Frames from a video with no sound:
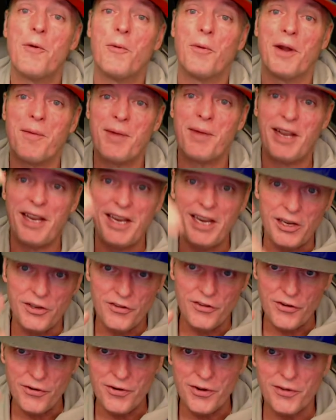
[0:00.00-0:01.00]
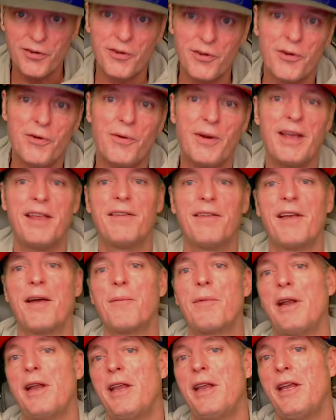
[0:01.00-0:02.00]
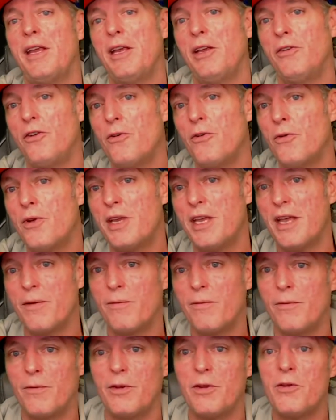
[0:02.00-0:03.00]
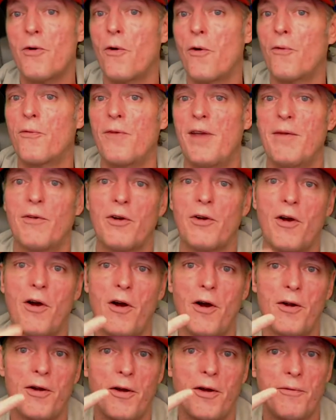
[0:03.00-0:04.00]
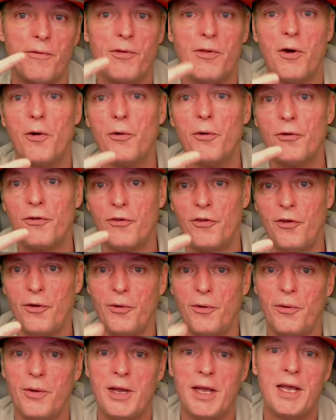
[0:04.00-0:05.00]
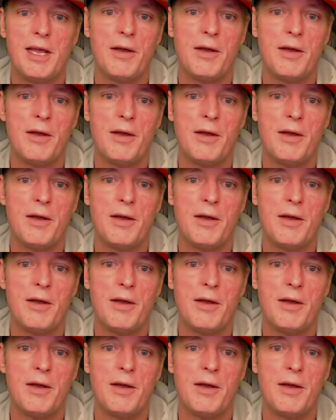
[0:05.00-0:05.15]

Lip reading: What I'm going to need you to do is I'm going to need you to give your favorite card of those two,